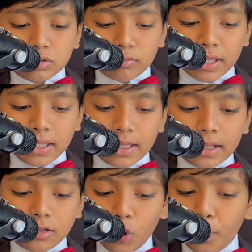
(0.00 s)
3
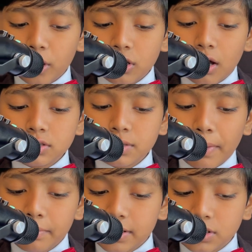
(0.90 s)
at Gopalganj
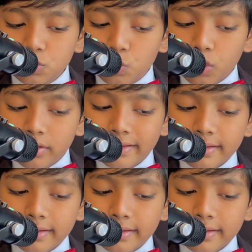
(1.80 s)
Public School.